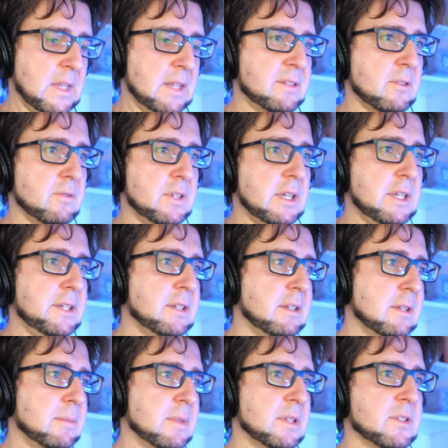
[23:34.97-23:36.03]
instead of
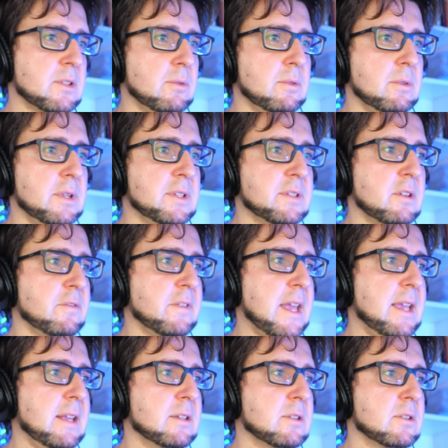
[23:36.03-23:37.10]
deleting them. So instead of
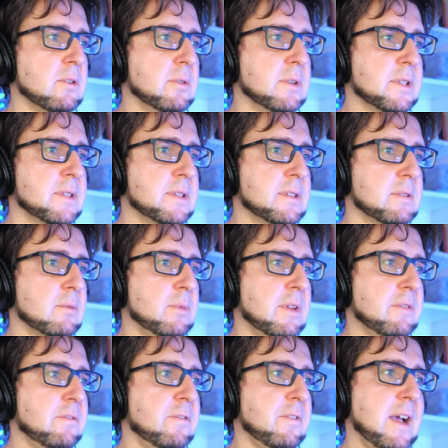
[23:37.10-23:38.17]
8 tokens, we
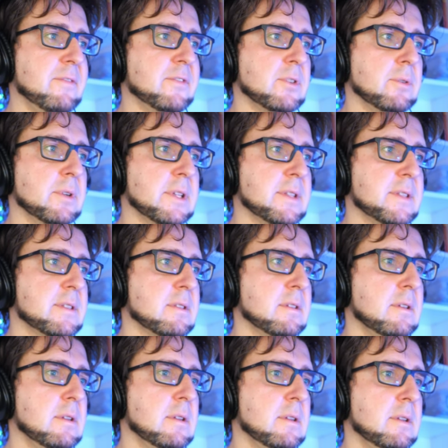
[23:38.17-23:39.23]
have 5
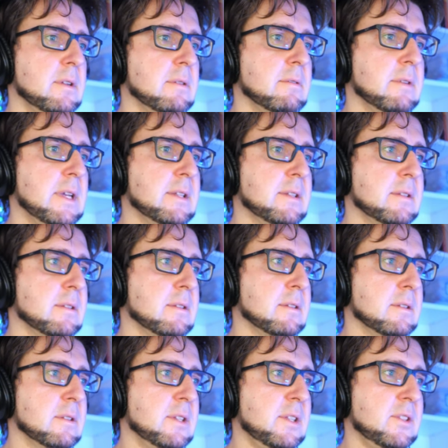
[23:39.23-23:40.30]
tokens, right?
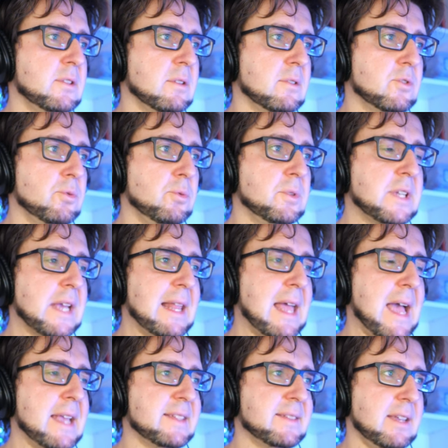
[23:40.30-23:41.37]
These 2 del
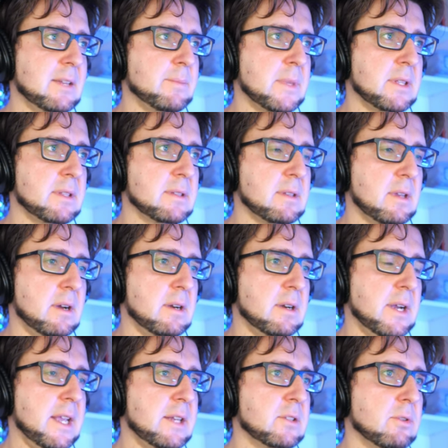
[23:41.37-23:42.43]
I statements
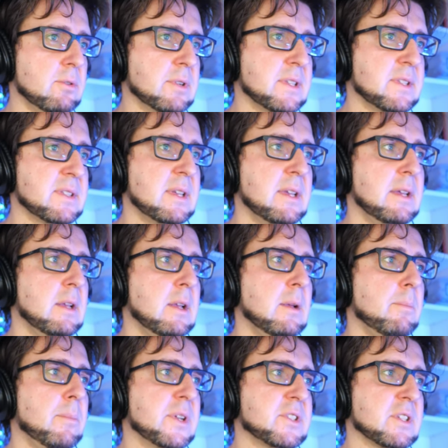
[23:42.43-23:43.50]
are 8 tokens,
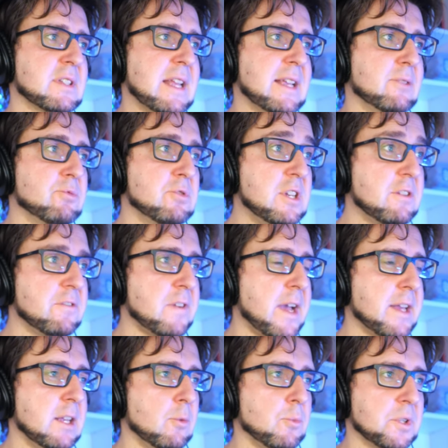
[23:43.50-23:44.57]
but just like
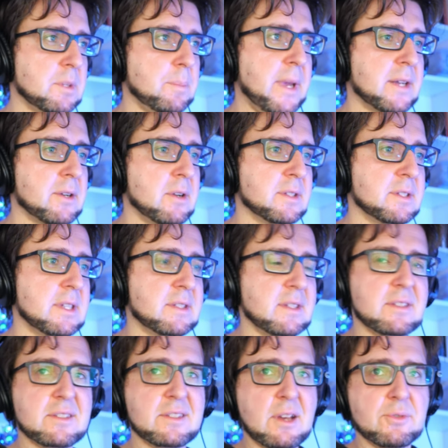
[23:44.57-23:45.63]
redefining what the pattern
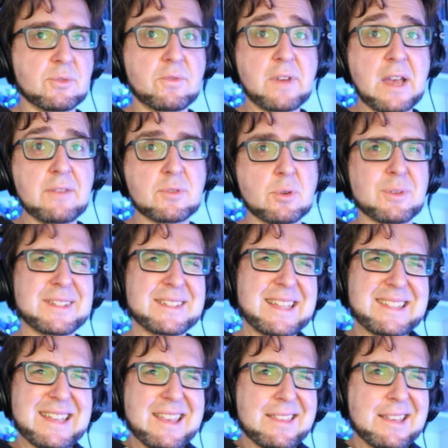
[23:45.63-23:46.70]
is down to 5 tokens.
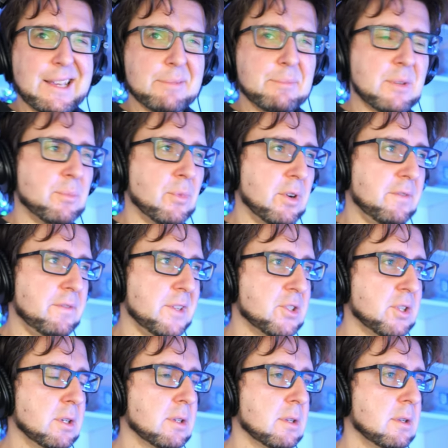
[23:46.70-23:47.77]
That's, I think, a bit more
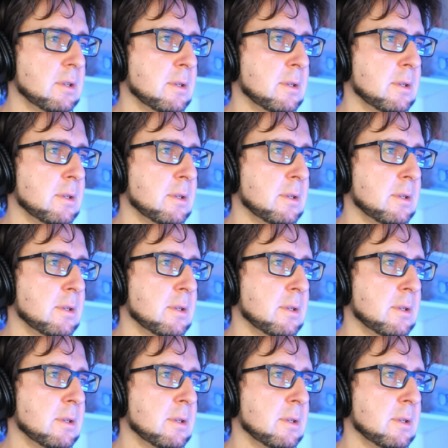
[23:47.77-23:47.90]
efficient.